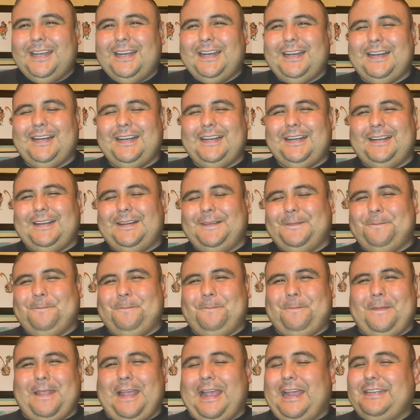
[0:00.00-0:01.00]

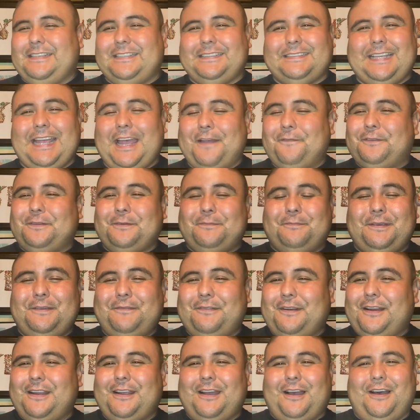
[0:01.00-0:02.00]
I just have to be
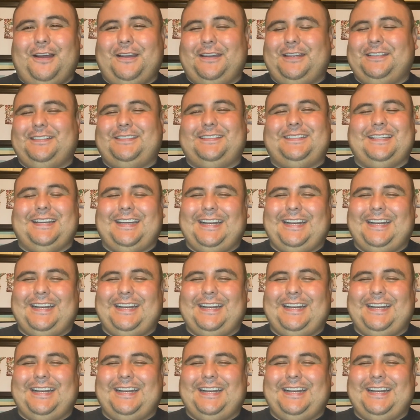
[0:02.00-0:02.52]
very honest.